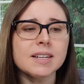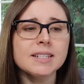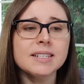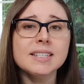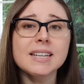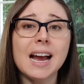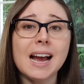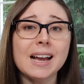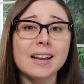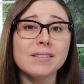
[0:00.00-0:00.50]

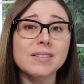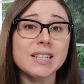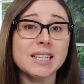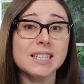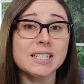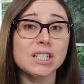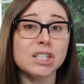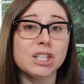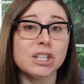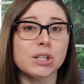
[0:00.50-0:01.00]
dived
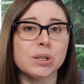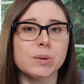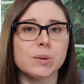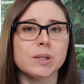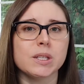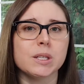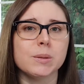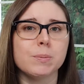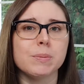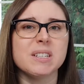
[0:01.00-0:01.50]
into
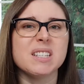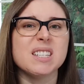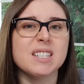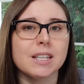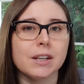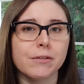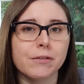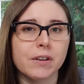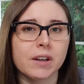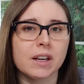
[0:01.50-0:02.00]

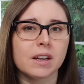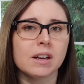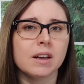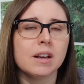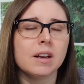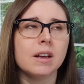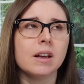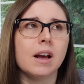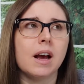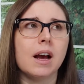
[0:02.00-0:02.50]
specific
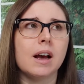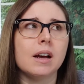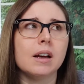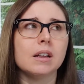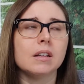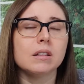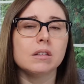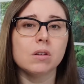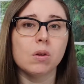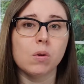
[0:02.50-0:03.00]

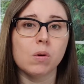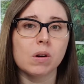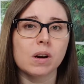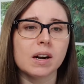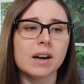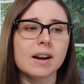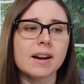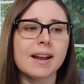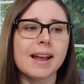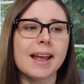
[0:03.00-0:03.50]
uh,
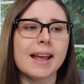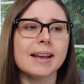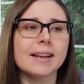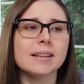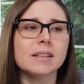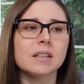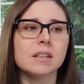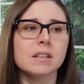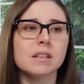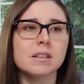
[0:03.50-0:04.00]
lore
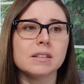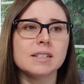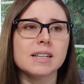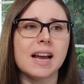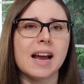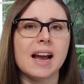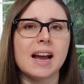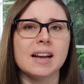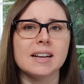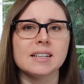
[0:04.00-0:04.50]
and looked
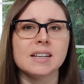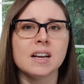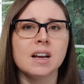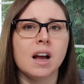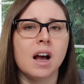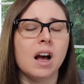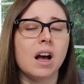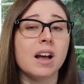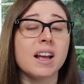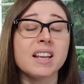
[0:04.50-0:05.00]
at
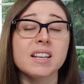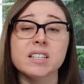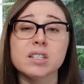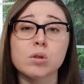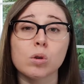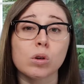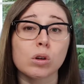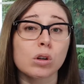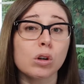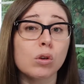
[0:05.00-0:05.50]

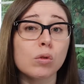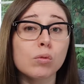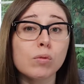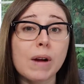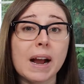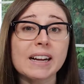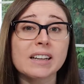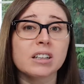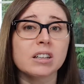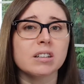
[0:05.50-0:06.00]
historical
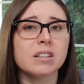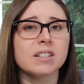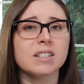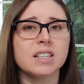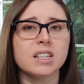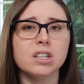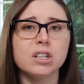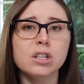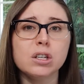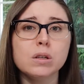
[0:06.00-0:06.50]
records
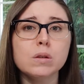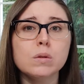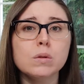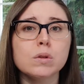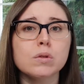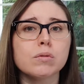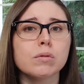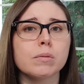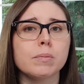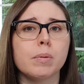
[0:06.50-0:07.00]
and
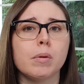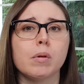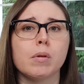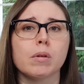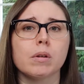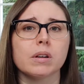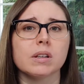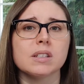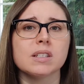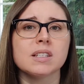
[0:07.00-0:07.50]
news
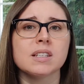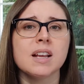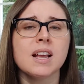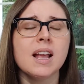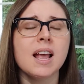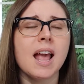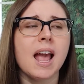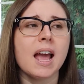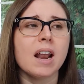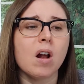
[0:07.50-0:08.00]
reports
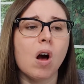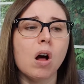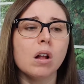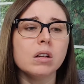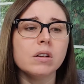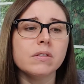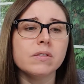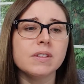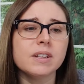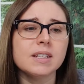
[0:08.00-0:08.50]
and
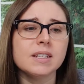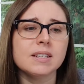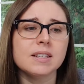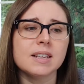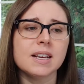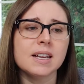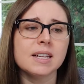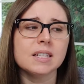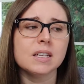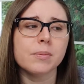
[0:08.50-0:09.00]
all of these
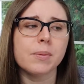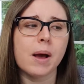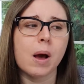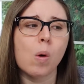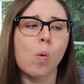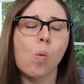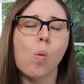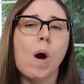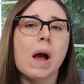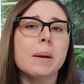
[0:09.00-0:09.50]
things
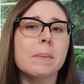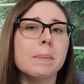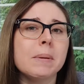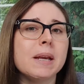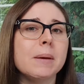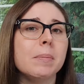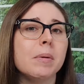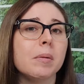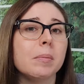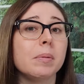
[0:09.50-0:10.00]
about what
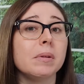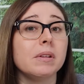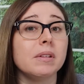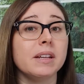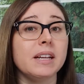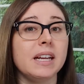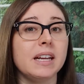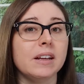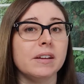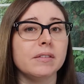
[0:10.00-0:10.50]
people
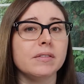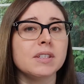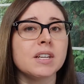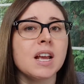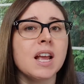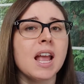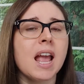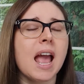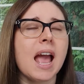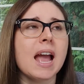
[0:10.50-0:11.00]
believed
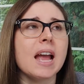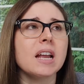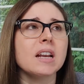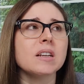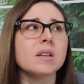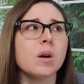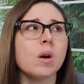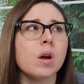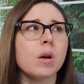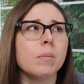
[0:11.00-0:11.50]

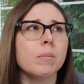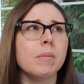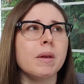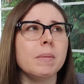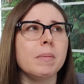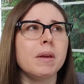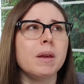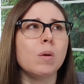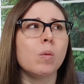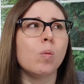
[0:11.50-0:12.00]
and
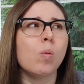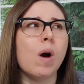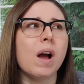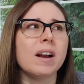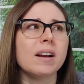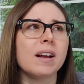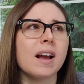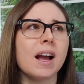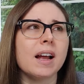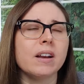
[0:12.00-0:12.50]
maybe
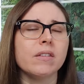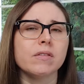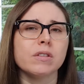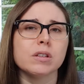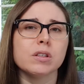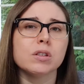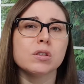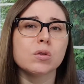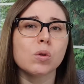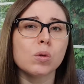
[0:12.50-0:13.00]
what kind of the
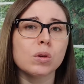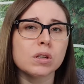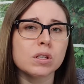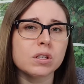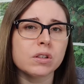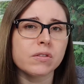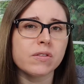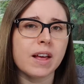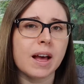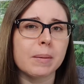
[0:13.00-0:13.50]

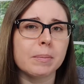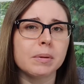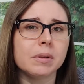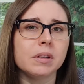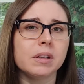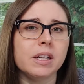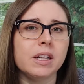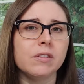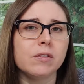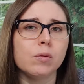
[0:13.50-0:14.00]
source of that
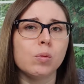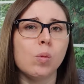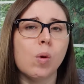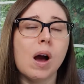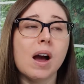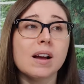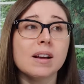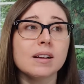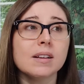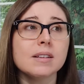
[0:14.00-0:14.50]
belief
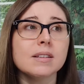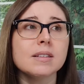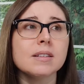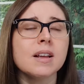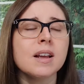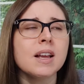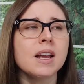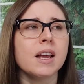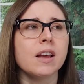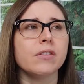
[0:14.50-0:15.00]
was,
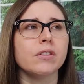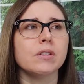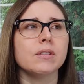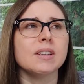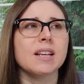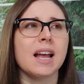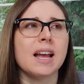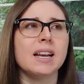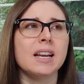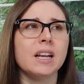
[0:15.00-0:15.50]
if
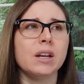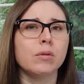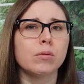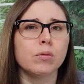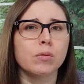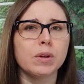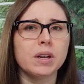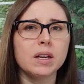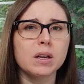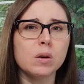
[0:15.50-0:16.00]
there's any
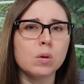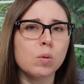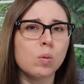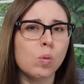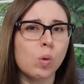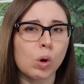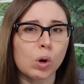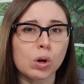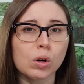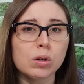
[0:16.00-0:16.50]
real
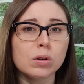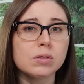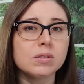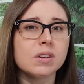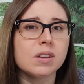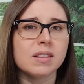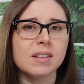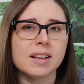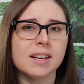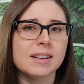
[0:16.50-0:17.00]
world
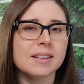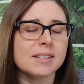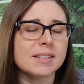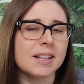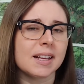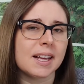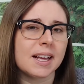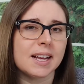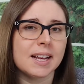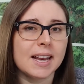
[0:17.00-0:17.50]
things
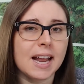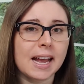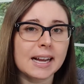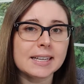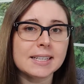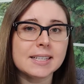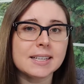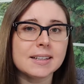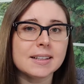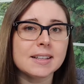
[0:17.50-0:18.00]
that
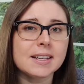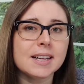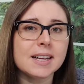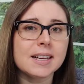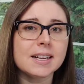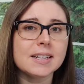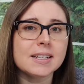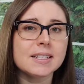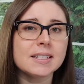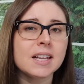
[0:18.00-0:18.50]
connect to
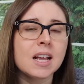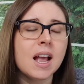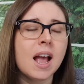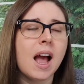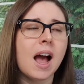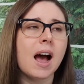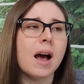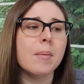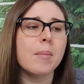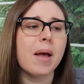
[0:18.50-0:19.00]
these,
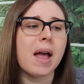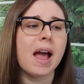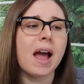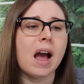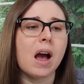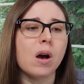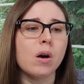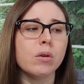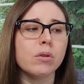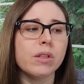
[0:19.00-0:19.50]
um,
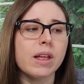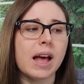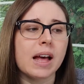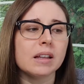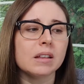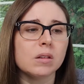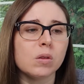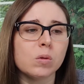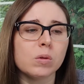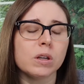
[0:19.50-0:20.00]
how
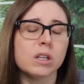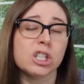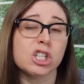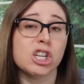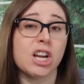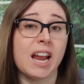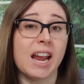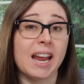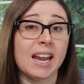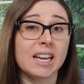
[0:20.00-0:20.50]
that lore
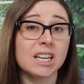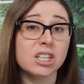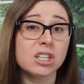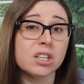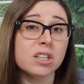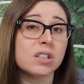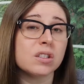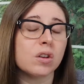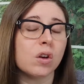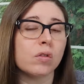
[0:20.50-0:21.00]

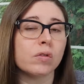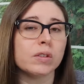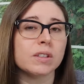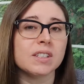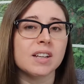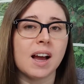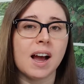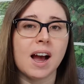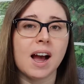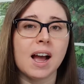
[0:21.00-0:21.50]
changes over
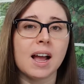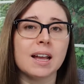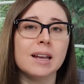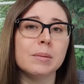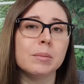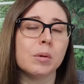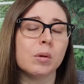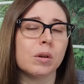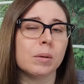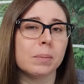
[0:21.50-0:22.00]

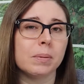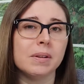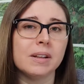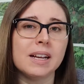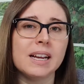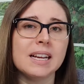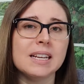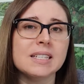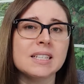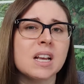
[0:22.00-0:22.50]
time or
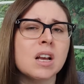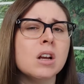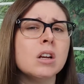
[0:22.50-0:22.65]
place.